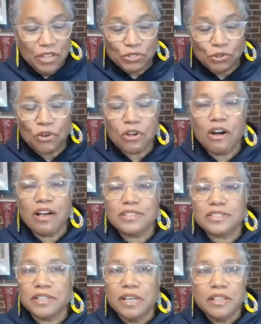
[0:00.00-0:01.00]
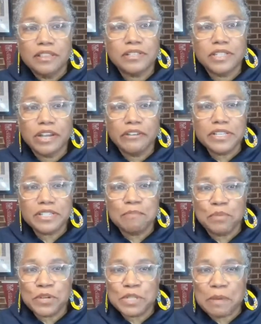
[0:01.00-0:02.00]
So of course, the series
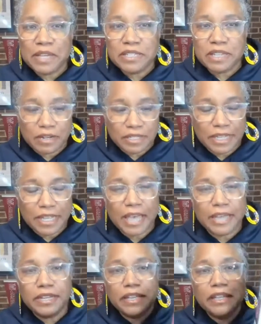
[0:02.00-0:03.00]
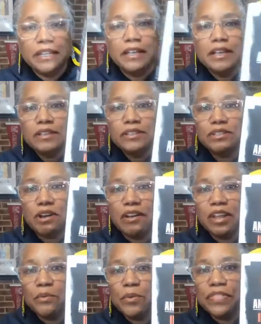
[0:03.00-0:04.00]
of books by Dr. Kendi,
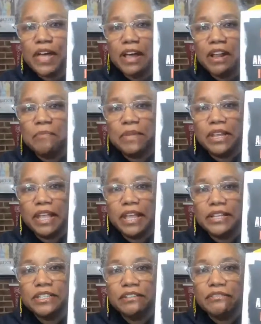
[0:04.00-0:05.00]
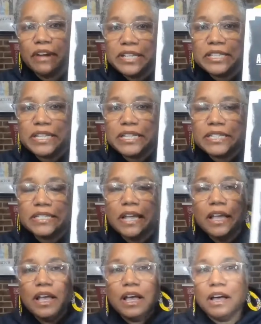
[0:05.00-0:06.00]
starting with How to Be an Antiracist.
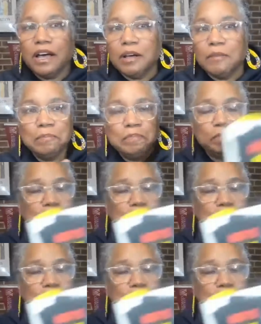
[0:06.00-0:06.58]
I